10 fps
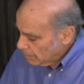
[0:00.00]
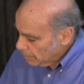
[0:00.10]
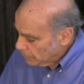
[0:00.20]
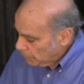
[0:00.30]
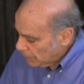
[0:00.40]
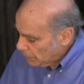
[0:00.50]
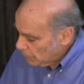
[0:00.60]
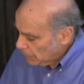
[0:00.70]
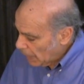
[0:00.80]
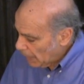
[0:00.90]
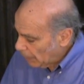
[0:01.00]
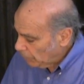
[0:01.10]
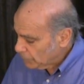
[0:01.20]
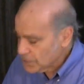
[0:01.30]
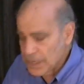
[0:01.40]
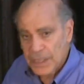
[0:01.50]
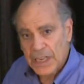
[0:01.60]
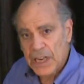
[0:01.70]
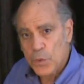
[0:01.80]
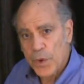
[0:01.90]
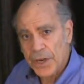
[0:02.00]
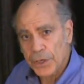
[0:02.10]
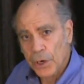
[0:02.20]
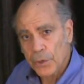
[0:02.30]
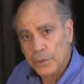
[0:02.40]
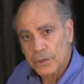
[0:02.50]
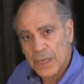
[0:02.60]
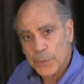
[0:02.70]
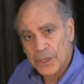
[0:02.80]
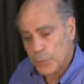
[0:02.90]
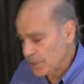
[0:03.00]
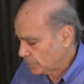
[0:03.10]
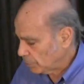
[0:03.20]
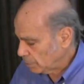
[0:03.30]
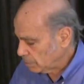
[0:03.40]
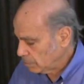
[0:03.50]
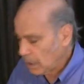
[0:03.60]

the LCD window, liquid crystal